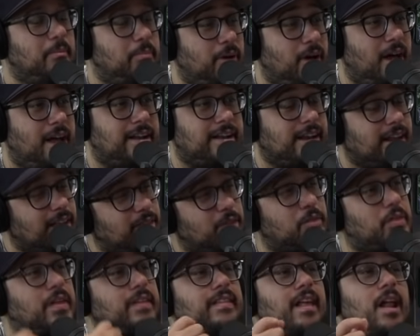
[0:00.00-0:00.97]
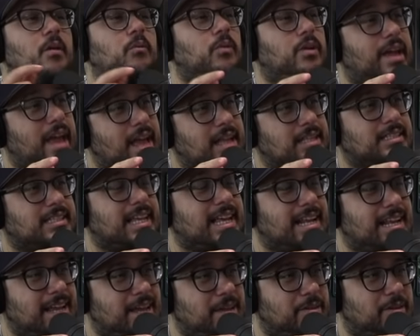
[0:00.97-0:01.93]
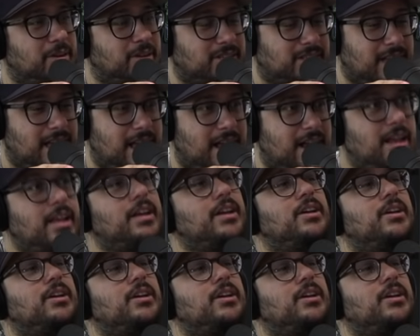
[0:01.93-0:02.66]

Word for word: But the thing that I can't stand either is that